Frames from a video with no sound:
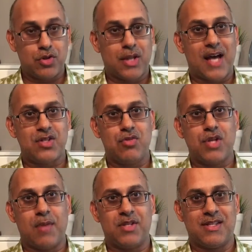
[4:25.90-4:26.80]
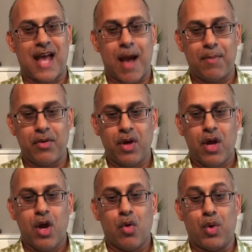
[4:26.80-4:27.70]
last 2 times this happened
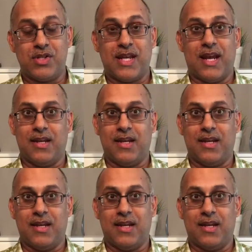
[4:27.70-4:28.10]
was